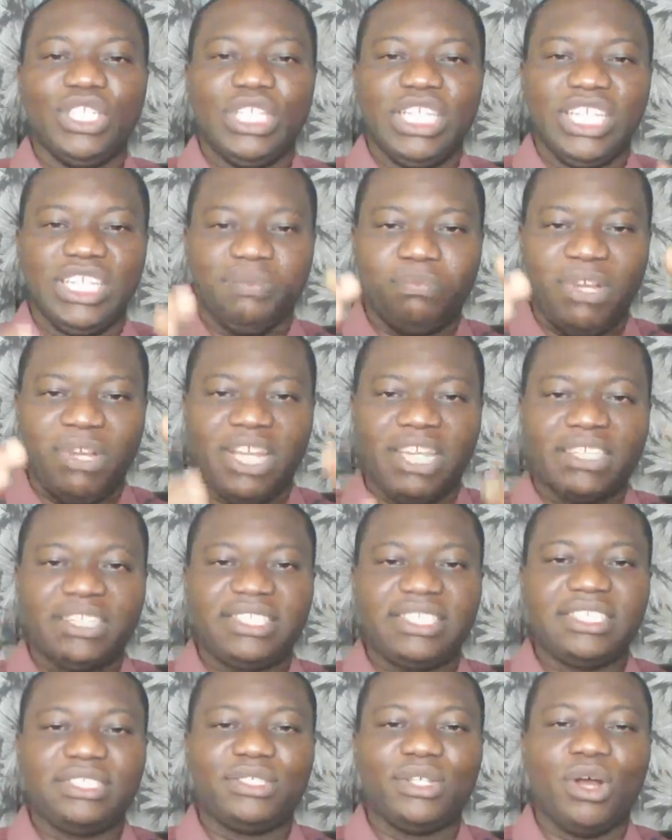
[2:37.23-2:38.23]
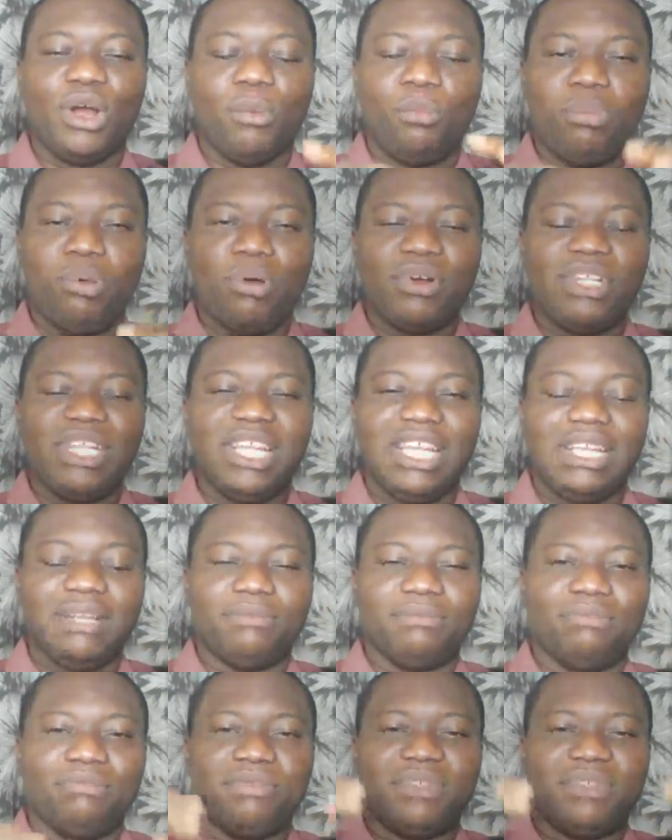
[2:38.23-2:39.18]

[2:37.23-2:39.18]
He placed it upon him,